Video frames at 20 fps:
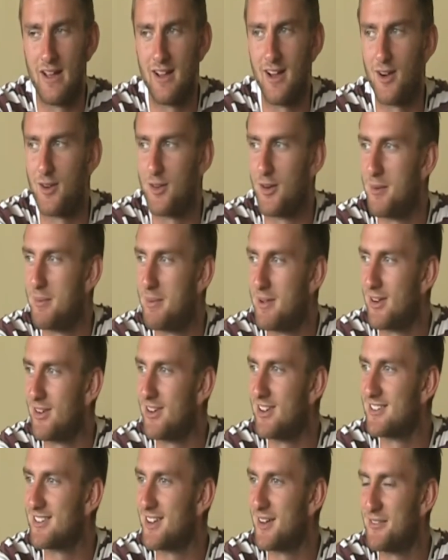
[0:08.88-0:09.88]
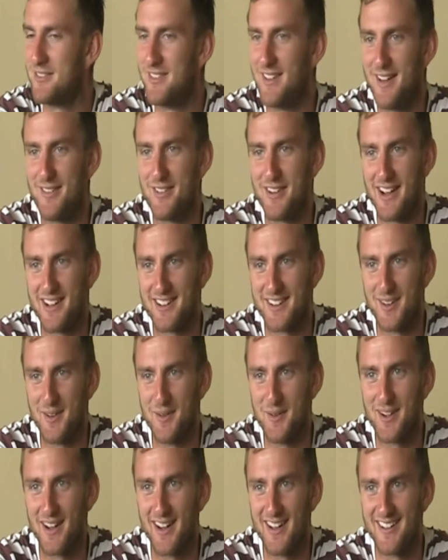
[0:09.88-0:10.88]
I've got to be honest, I've never had an
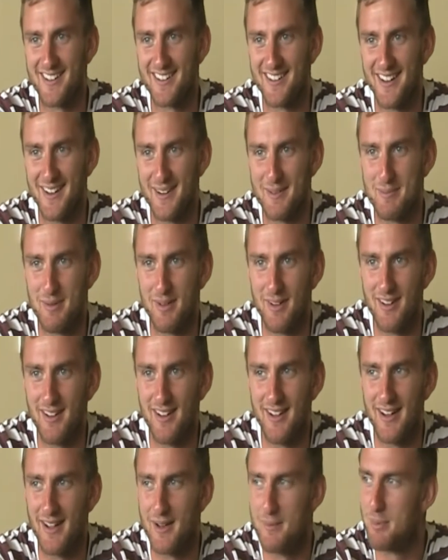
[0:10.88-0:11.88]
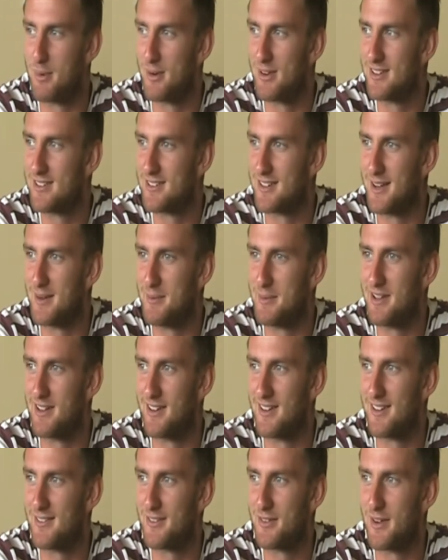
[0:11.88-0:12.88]
oat cake yet, but the boys tell me
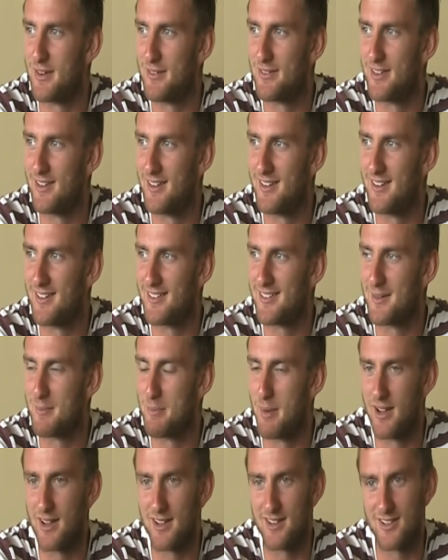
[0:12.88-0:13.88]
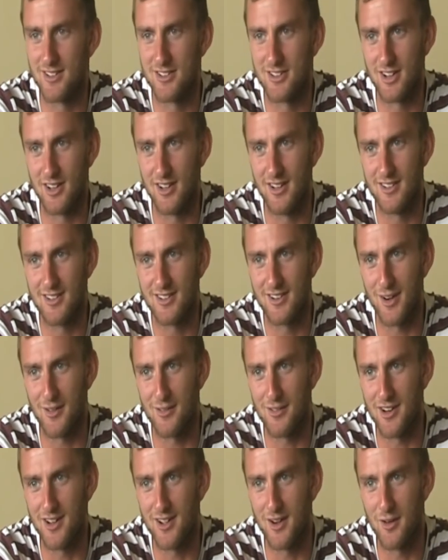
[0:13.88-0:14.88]
that if you have a bacon and cheese, you
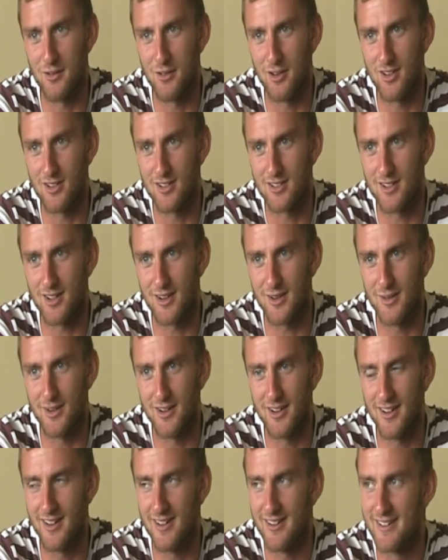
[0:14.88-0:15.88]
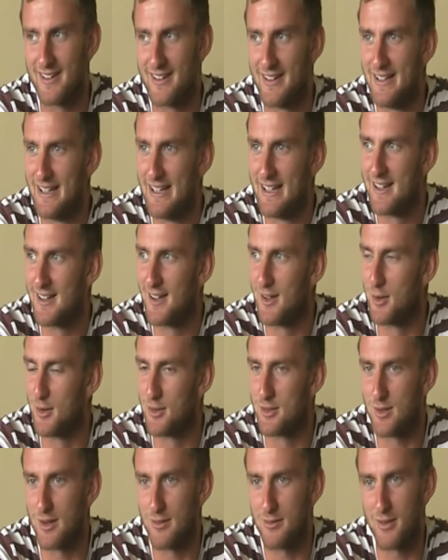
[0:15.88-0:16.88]
can't really go wrong, so I
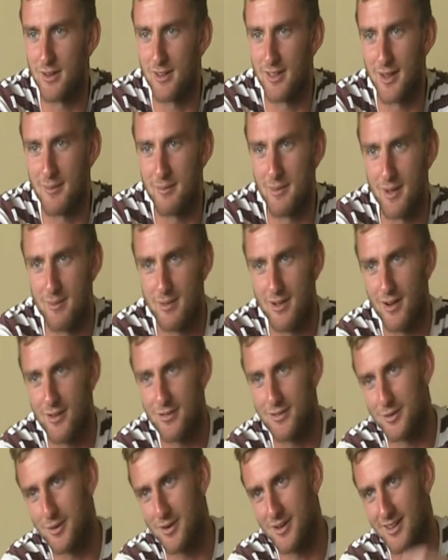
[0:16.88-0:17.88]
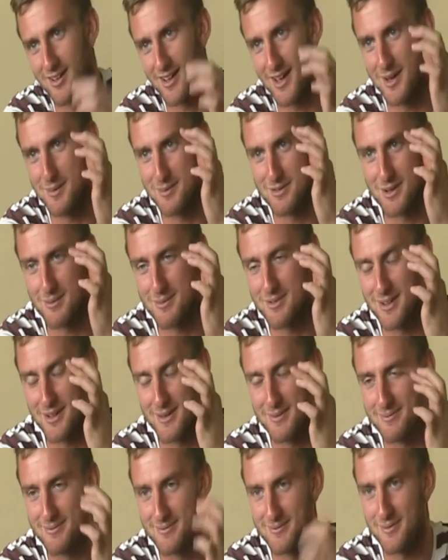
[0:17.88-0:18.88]
look to have one of them maybe after one of the games
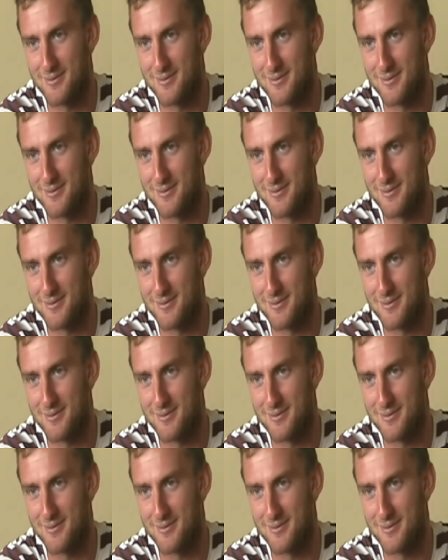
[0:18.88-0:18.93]
sometime.